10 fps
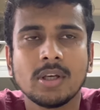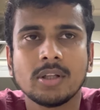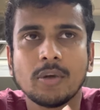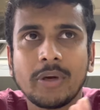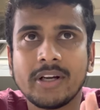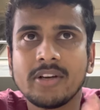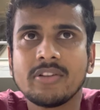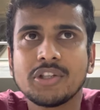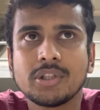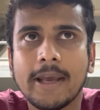The winter
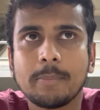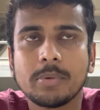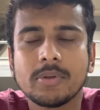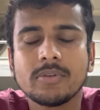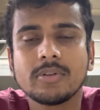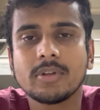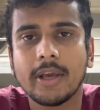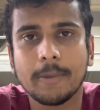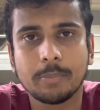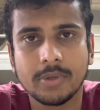session happens in the
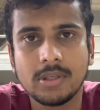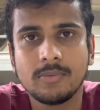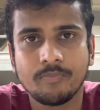April,